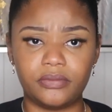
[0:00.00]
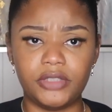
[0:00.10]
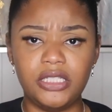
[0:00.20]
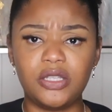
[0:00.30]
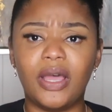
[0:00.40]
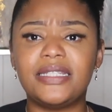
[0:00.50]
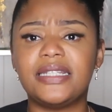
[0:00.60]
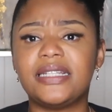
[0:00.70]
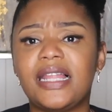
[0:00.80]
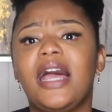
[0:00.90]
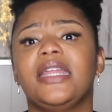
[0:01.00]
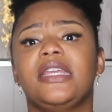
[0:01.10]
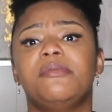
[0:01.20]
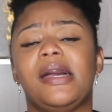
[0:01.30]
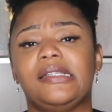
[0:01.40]
So I did a
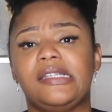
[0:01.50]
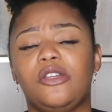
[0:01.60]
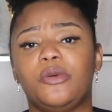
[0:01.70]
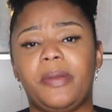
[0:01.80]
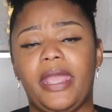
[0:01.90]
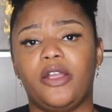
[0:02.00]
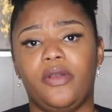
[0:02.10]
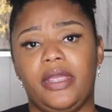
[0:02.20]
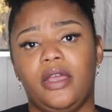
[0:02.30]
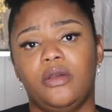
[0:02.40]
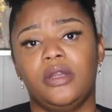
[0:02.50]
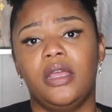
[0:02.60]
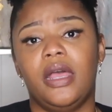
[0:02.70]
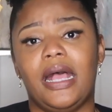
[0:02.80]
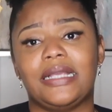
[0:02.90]
lot in my legal background.
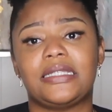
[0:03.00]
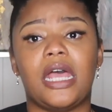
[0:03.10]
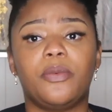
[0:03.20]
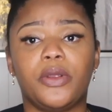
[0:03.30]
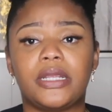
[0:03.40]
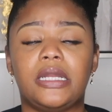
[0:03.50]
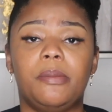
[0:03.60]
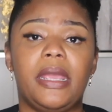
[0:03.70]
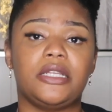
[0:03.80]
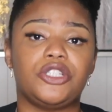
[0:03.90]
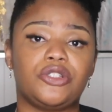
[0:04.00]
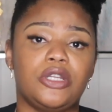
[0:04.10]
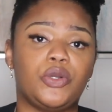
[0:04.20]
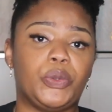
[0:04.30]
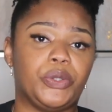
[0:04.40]
I stopped working in
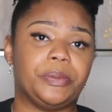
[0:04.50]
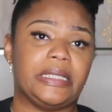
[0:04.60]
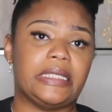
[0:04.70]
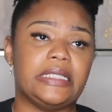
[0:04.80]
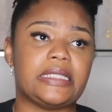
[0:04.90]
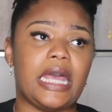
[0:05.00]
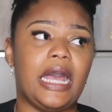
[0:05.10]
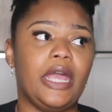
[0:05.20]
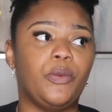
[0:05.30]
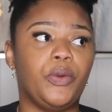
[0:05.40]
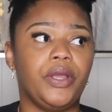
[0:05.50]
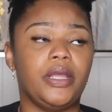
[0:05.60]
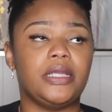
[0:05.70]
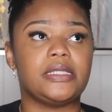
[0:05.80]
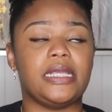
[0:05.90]
magistrate court because I
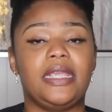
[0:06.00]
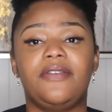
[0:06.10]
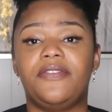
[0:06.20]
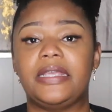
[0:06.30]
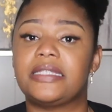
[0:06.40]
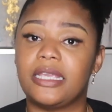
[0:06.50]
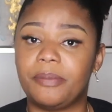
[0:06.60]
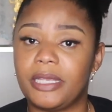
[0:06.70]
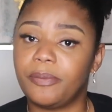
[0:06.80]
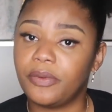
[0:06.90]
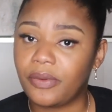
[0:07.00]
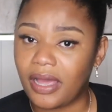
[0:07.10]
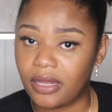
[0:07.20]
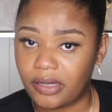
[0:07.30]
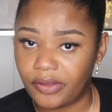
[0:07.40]
was evicting people
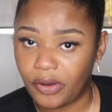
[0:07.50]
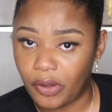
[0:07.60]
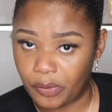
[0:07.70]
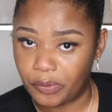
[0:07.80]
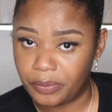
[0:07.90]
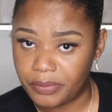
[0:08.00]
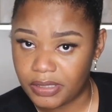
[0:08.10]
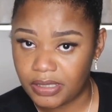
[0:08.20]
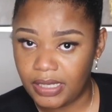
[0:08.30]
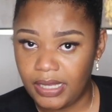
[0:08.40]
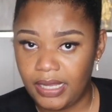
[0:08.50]
out of their homes,